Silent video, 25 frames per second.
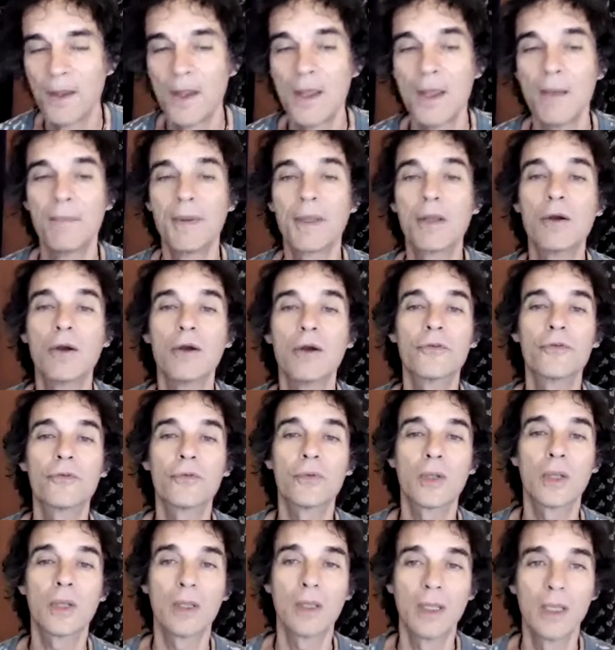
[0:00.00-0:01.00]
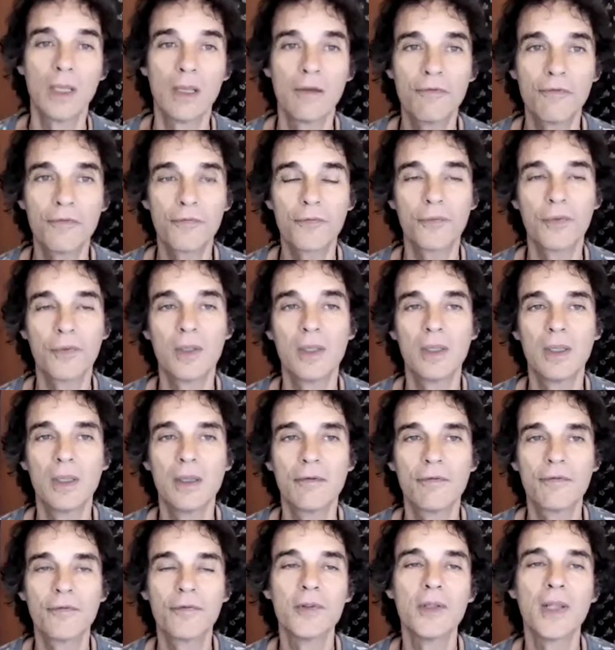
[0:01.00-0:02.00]
because
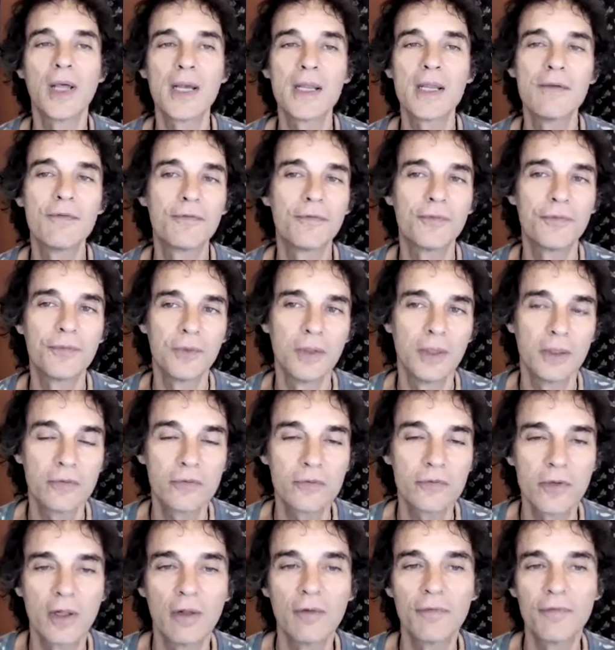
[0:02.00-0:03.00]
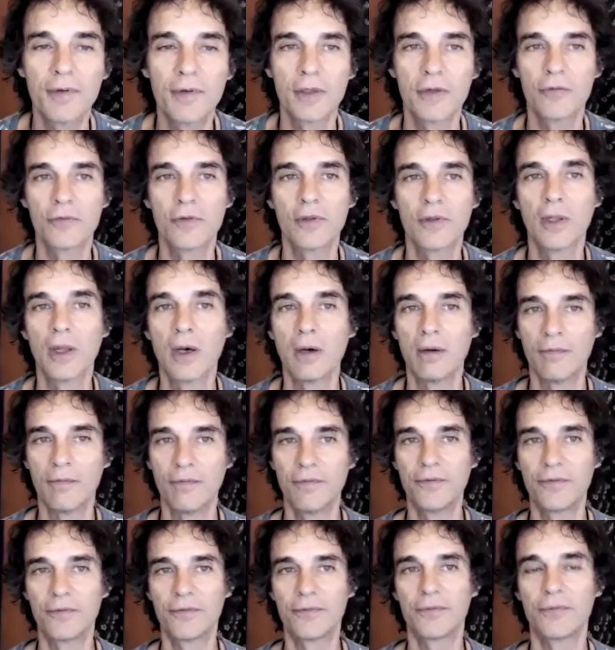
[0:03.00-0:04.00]
if life itself is
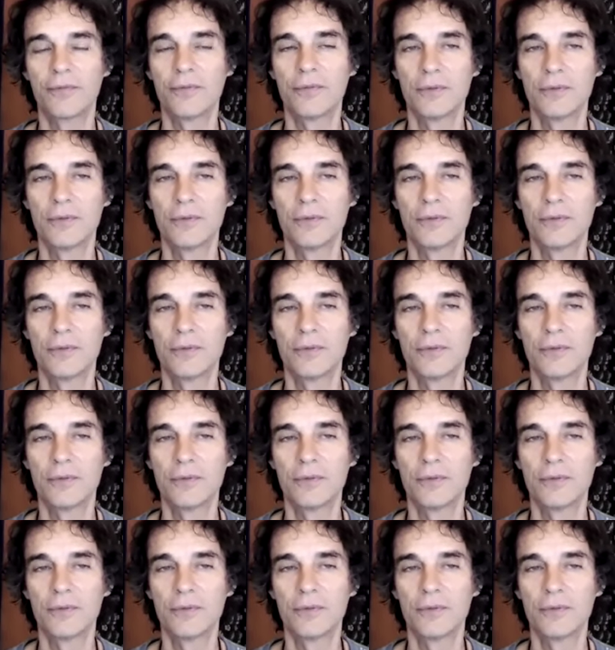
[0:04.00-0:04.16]
love,